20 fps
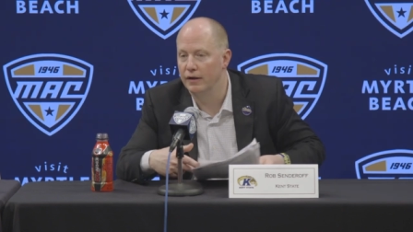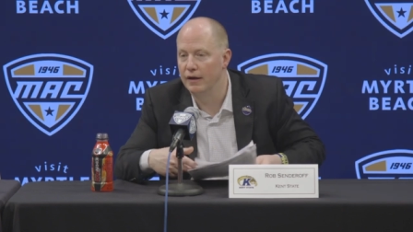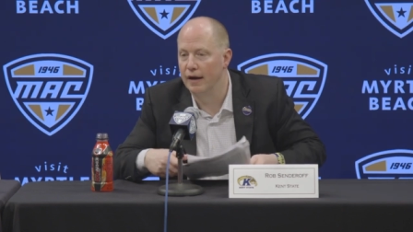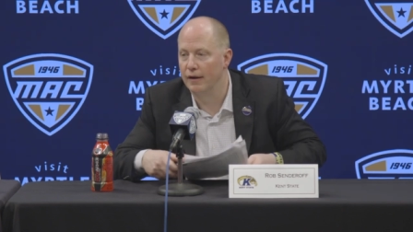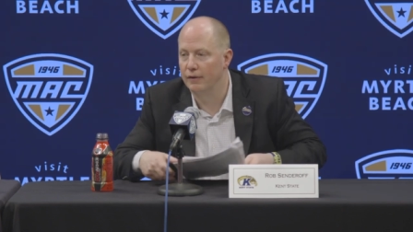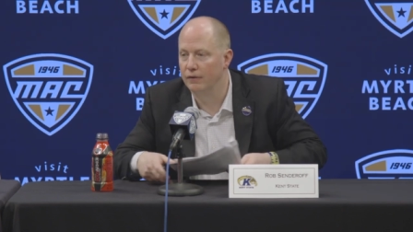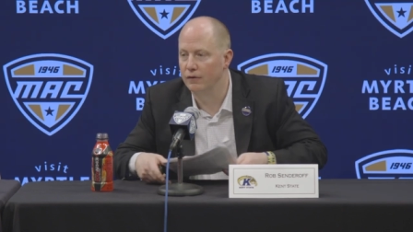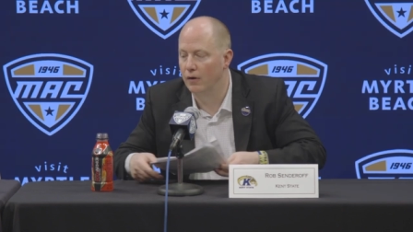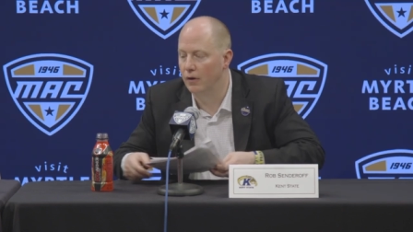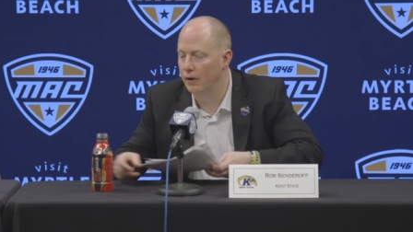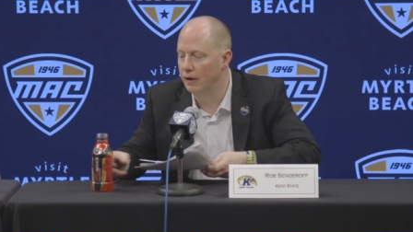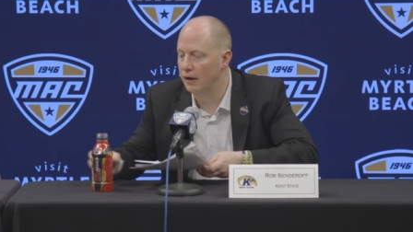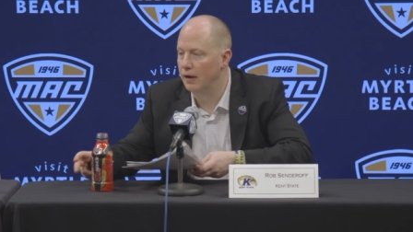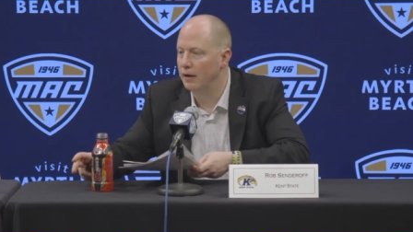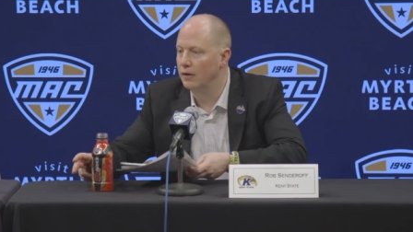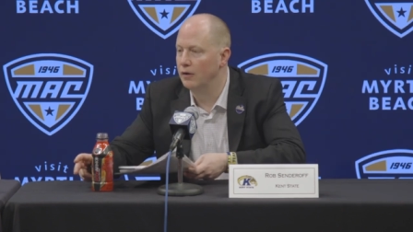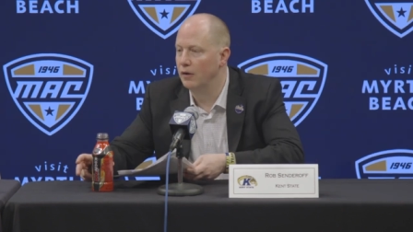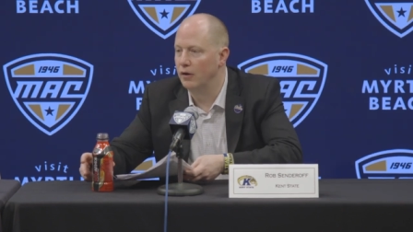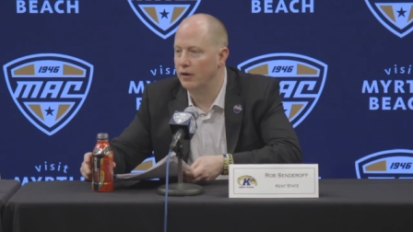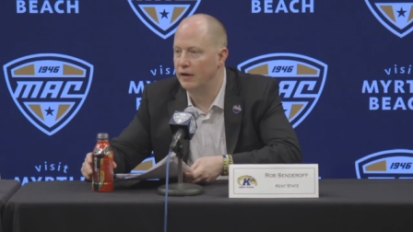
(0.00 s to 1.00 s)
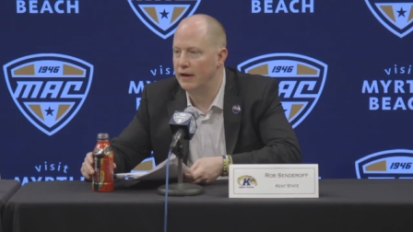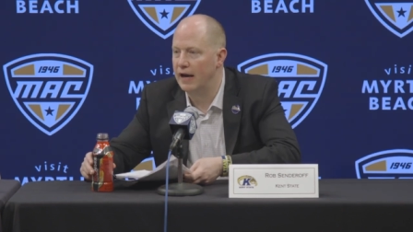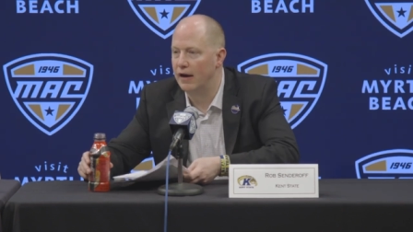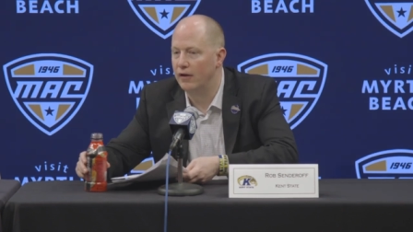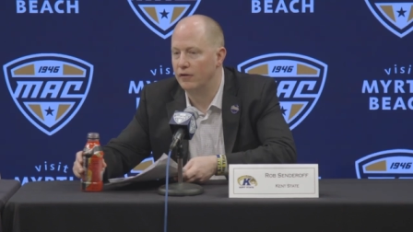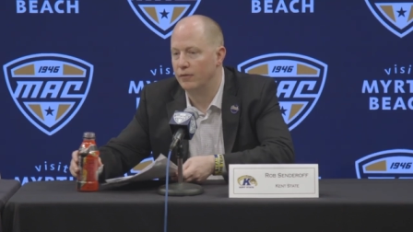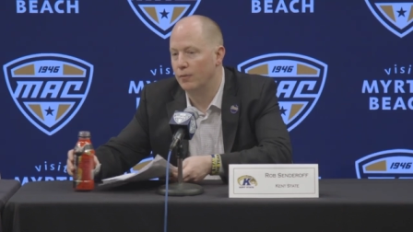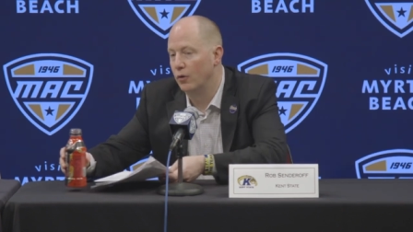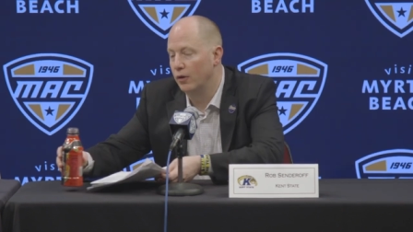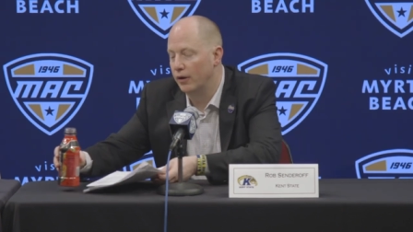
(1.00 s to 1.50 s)
Yeah, sorry, or
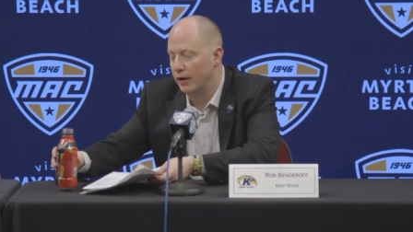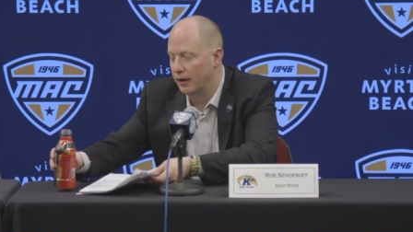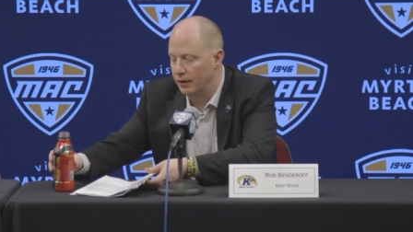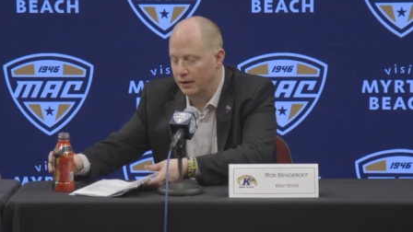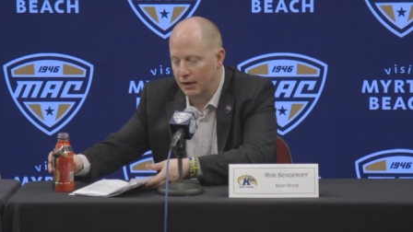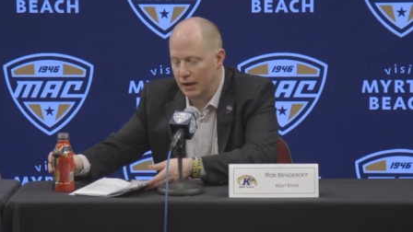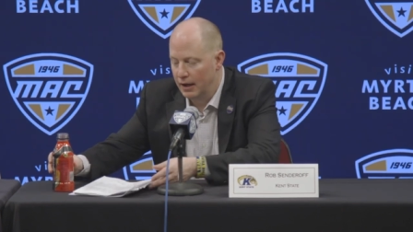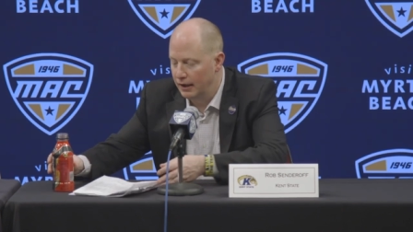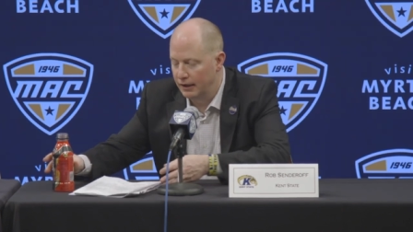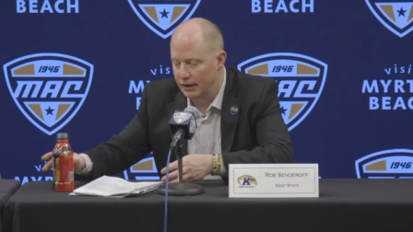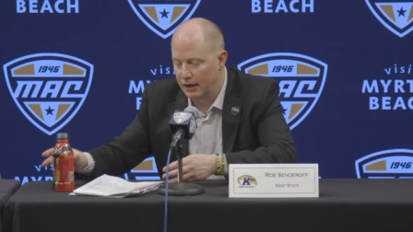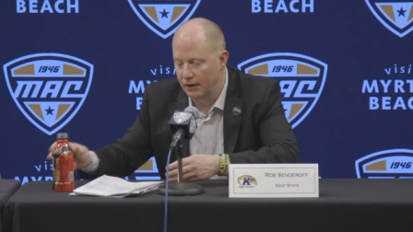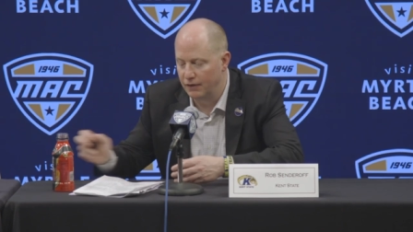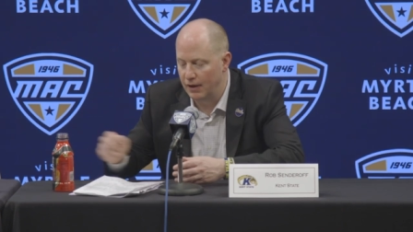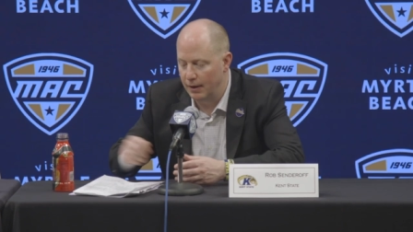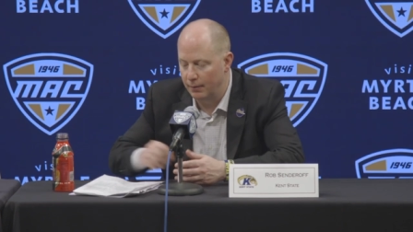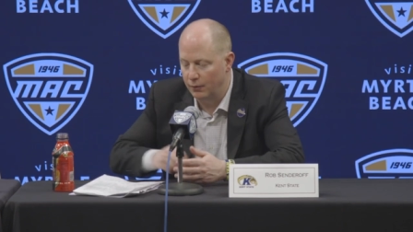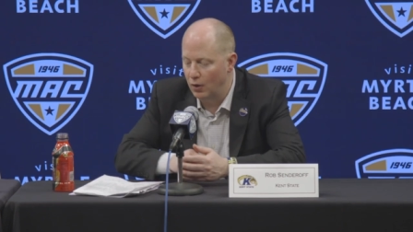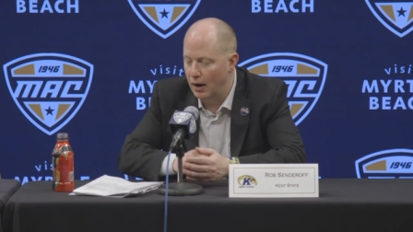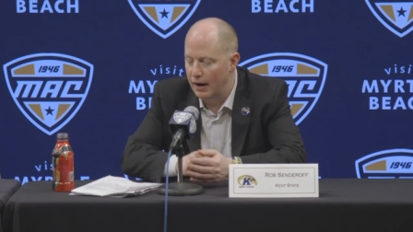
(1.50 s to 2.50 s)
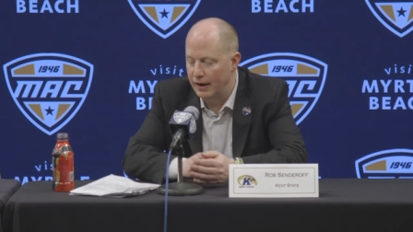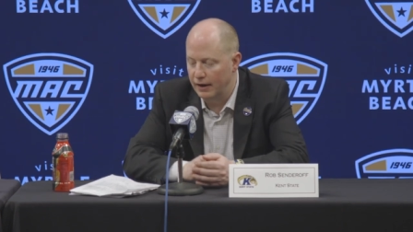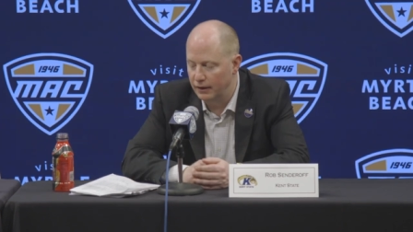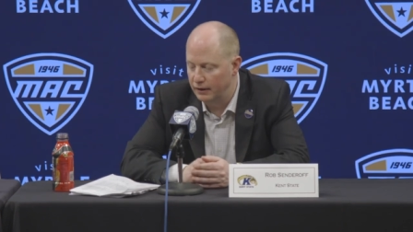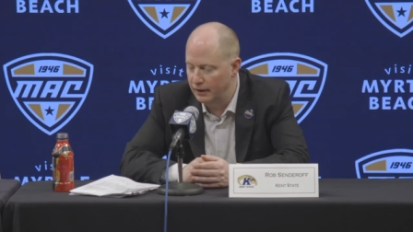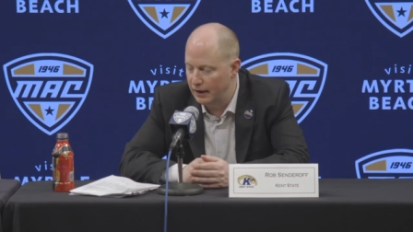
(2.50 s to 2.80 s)
Dallas Morgan. And give them credit.